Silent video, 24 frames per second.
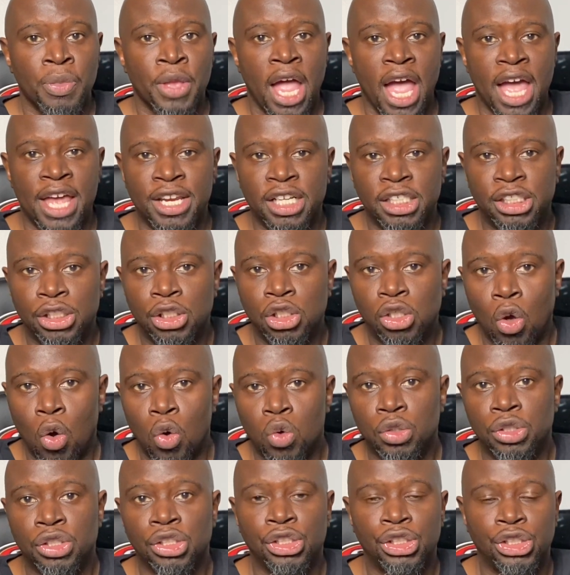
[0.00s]
And it just
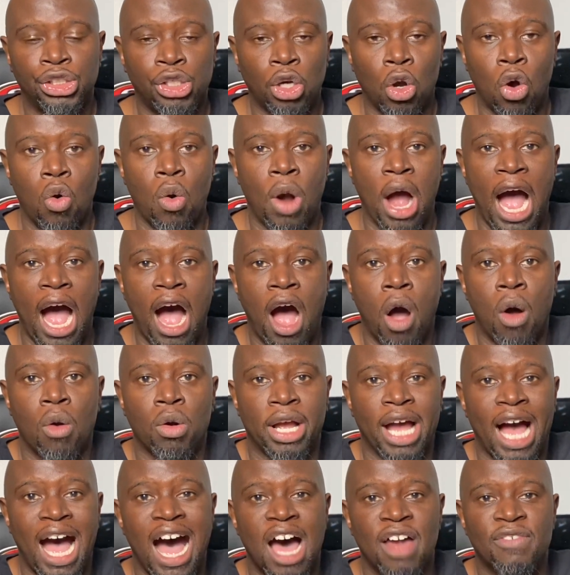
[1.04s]
goes to show how
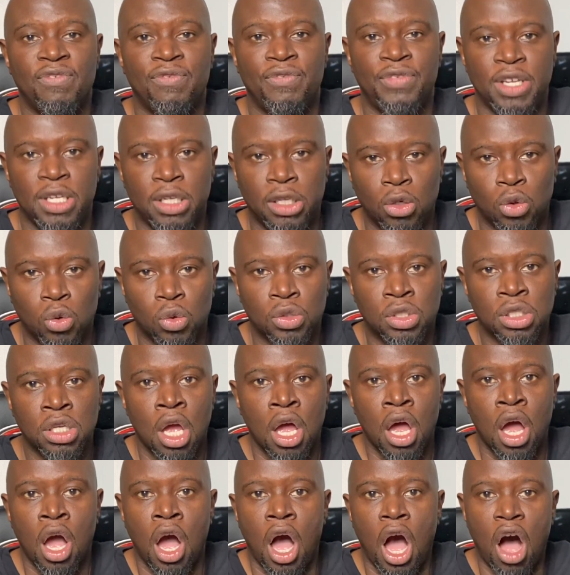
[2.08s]
God feels
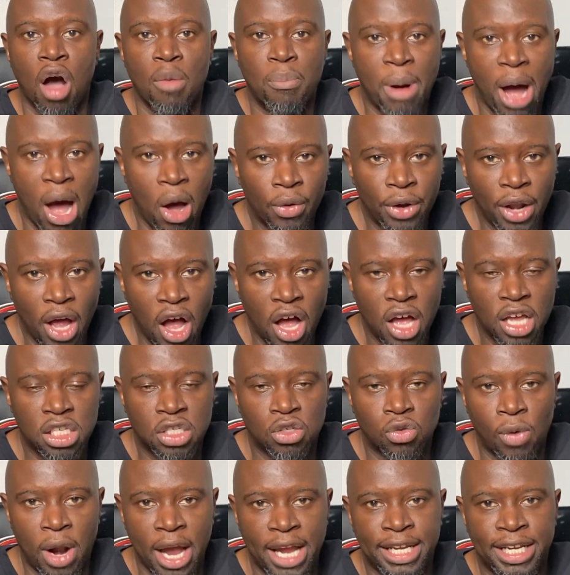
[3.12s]
about us,
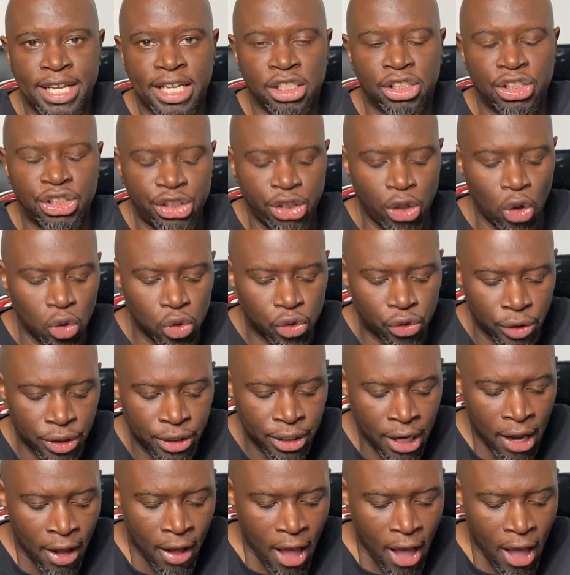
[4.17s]
right? His children.